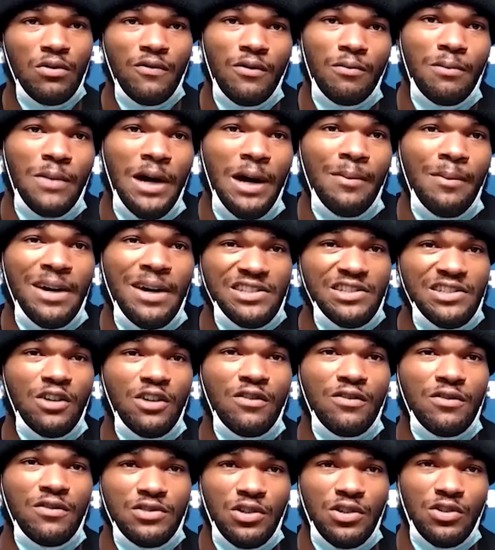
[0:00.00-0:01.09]
by
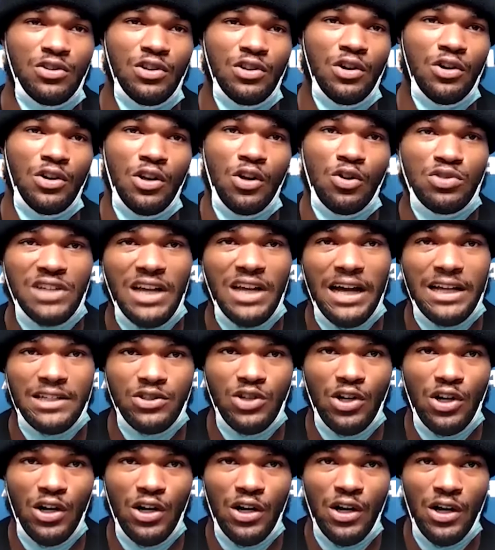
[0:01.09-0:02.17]
myself. So, those guys
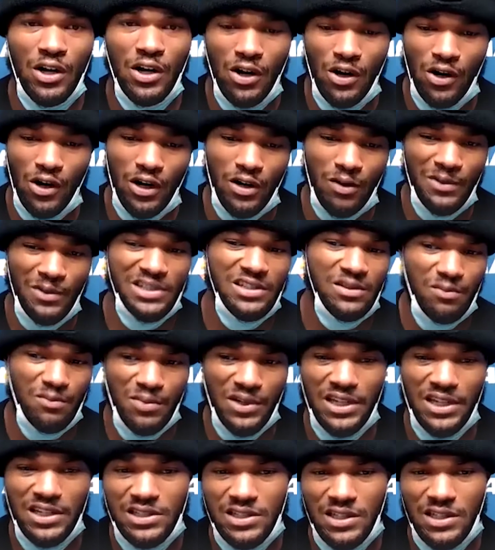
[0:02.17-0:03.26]
are the missing
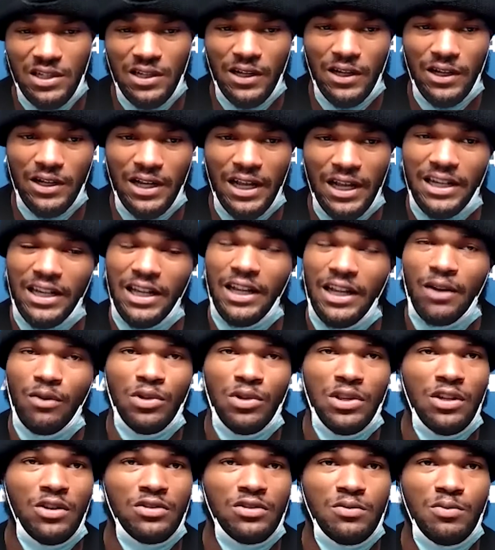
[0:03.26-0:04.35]
piece, and they did
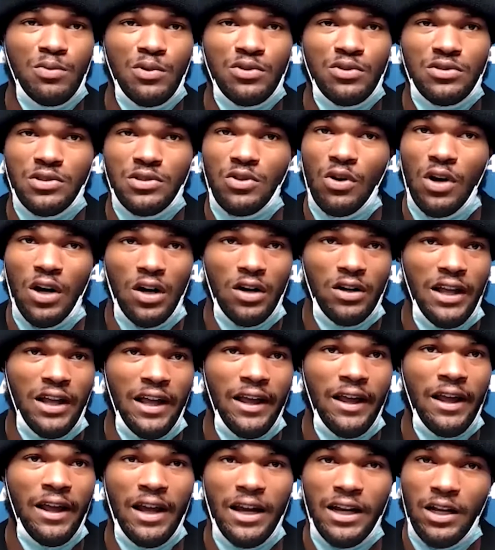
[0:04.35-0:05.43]
what they were supposed to do all
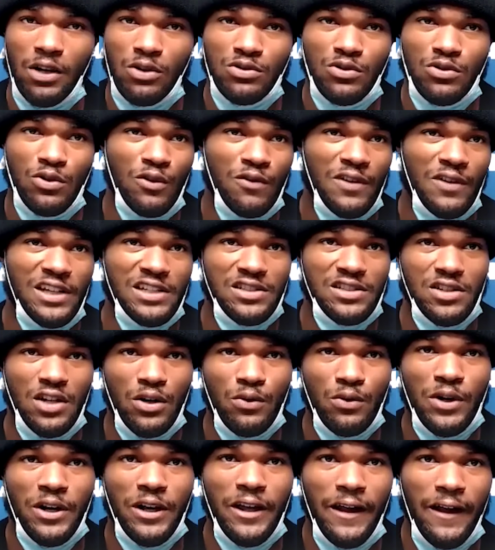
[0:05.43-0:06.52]
day. And that was a reflection of the
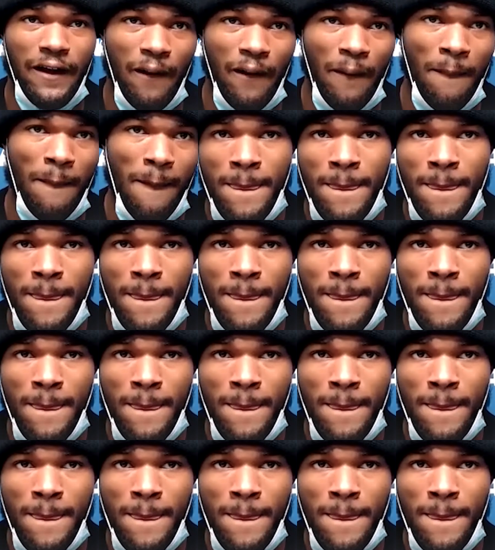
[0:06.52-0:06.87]
run game.